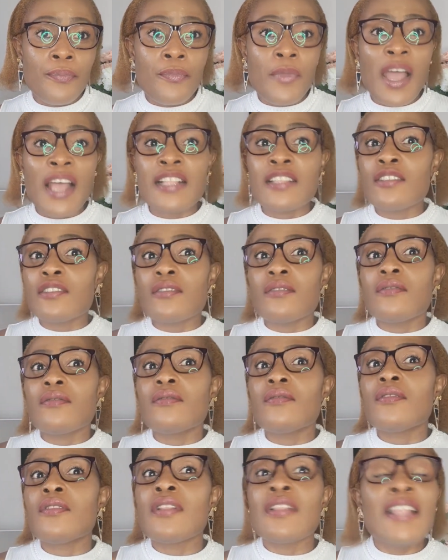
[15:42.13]
And
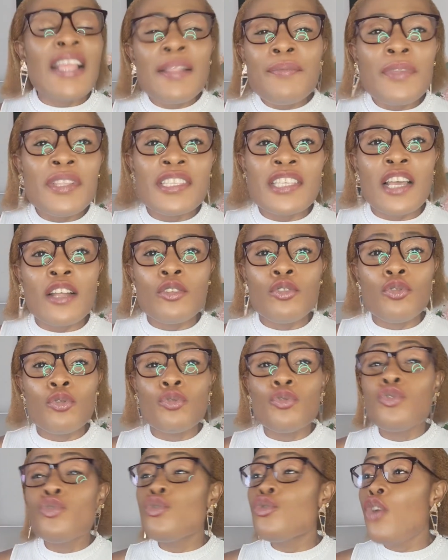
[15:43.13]
let me tell you,
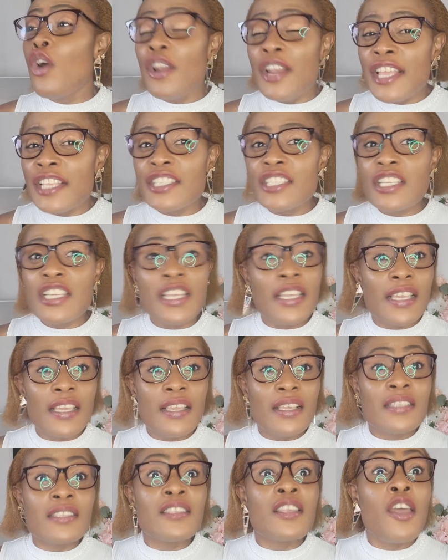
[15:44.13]
knowledge
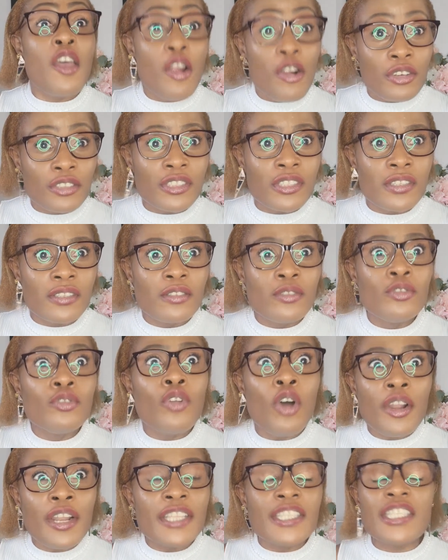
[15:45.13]
is health.
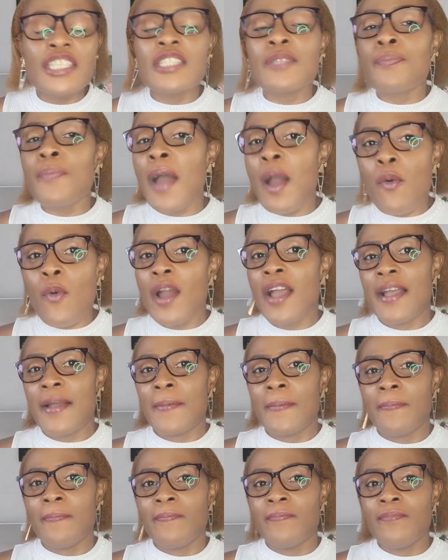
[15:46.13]
Knowledge is power.
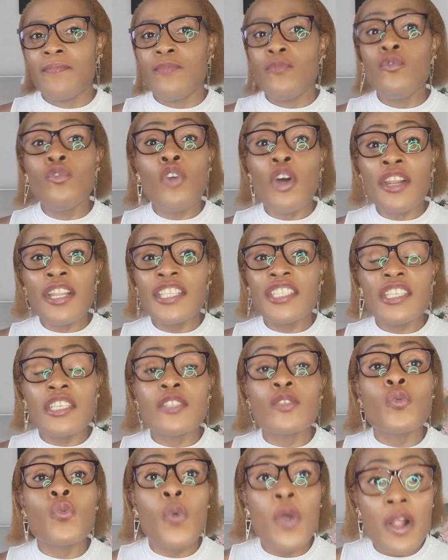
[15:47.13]
Knowledge
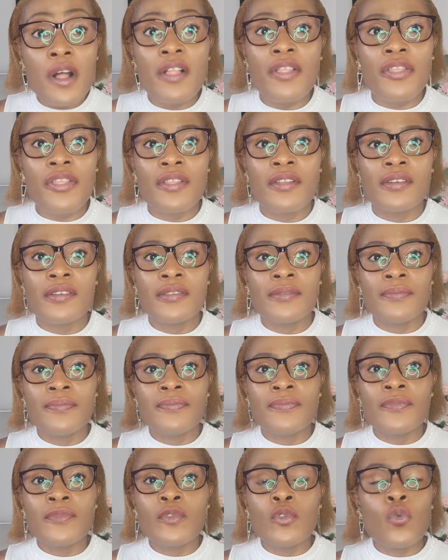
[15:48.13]
is wealth.
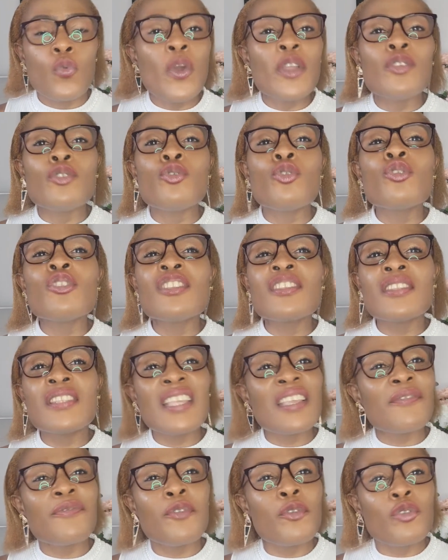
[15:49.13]
When you don't
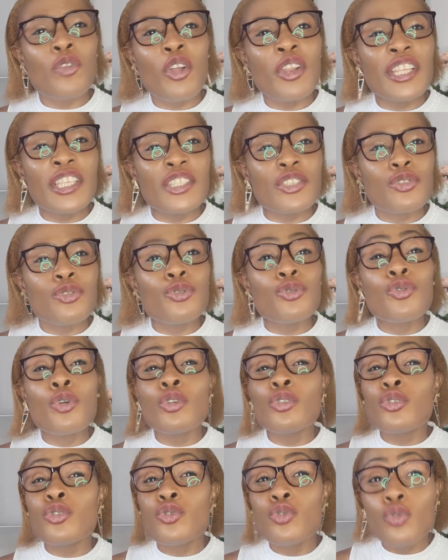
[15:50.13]
seek for knowledge, you
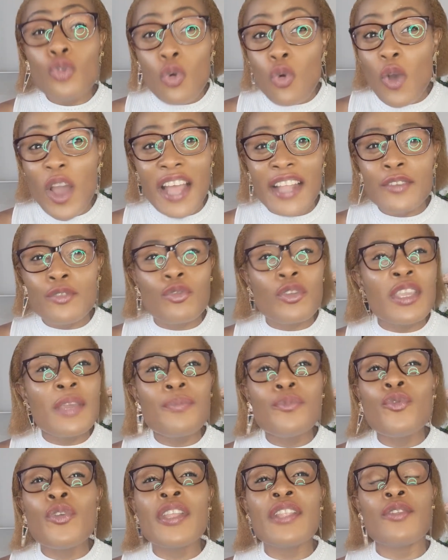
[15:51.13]
don't know and you
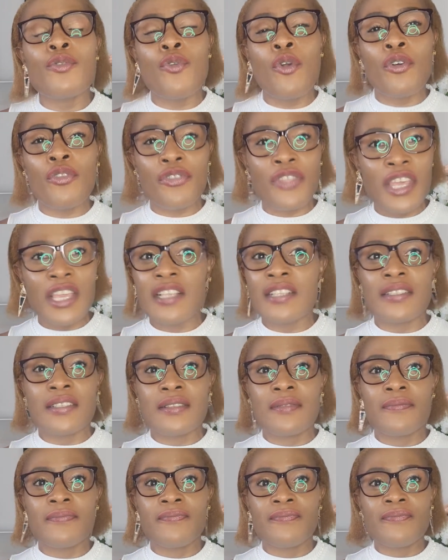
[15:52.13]
keep doing the wrong things.